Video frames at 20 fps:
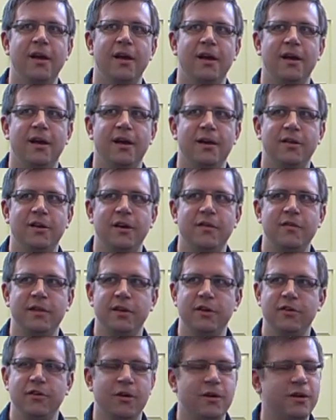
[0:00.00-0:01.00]
a lot of the
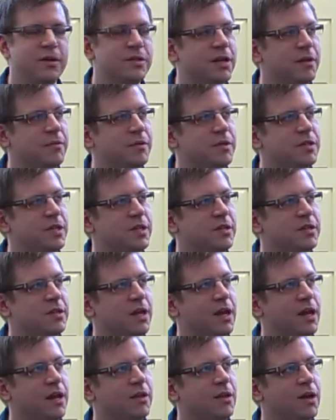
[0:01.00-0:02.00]
electronics that we see
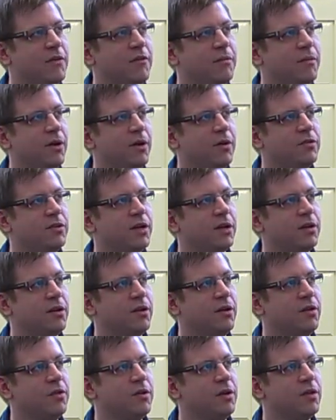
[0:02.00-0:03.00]
today and a lot of our modern
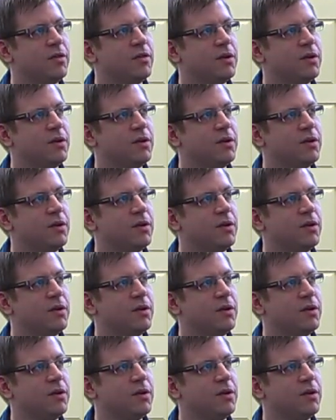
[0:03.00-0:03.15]
technologies.